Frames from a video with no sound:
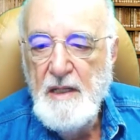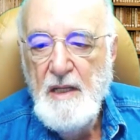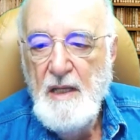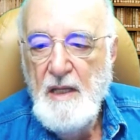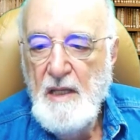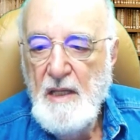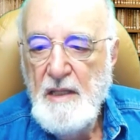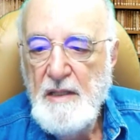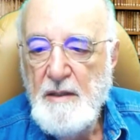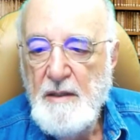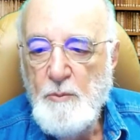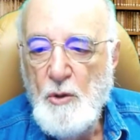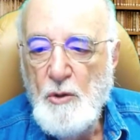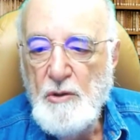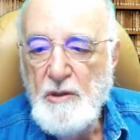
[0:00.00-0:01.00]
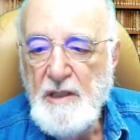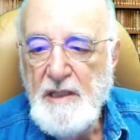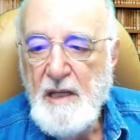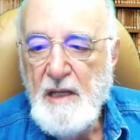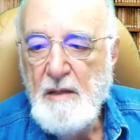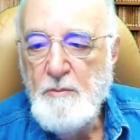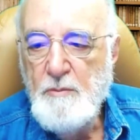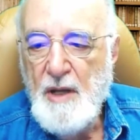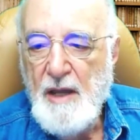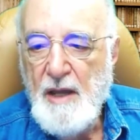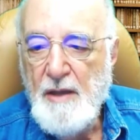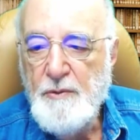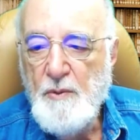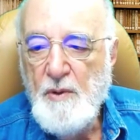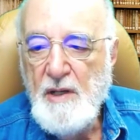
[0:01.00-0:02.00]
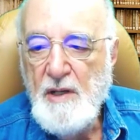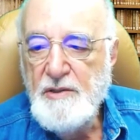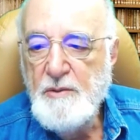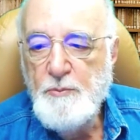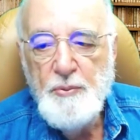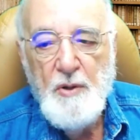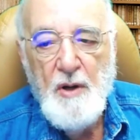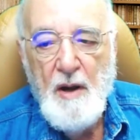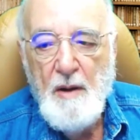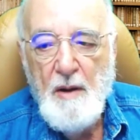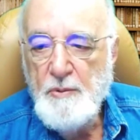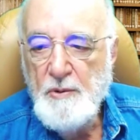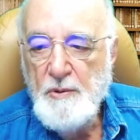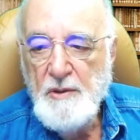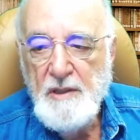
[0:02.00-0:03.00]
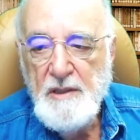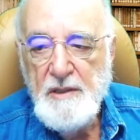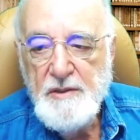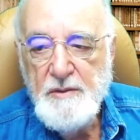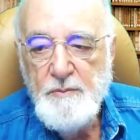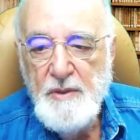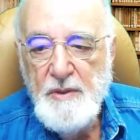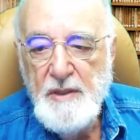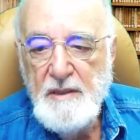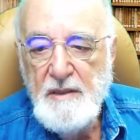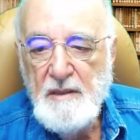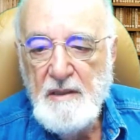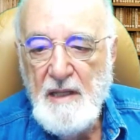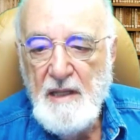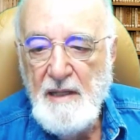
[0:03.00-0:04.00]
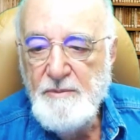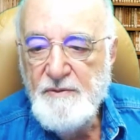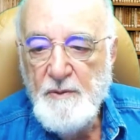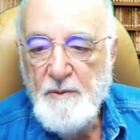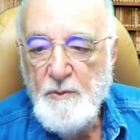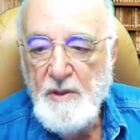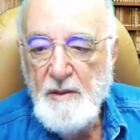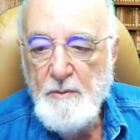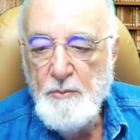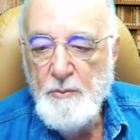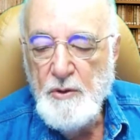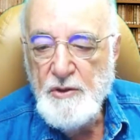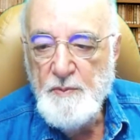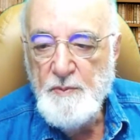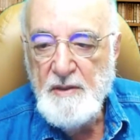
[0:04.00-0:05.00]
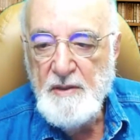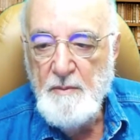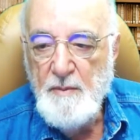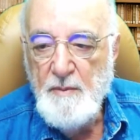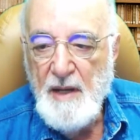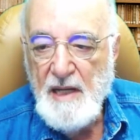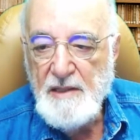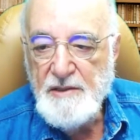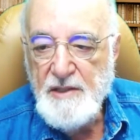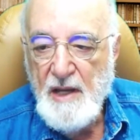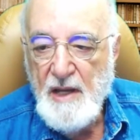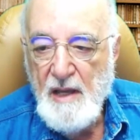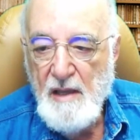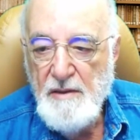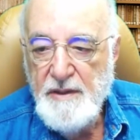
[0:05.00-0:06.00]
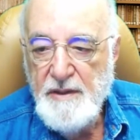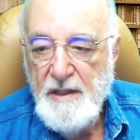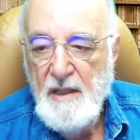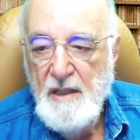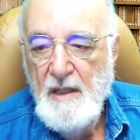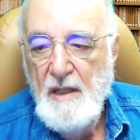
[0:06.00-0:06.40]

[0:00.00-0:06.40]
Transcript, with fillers: that Molina and Pathways improperly submitted claims for reimbursement to MassHealth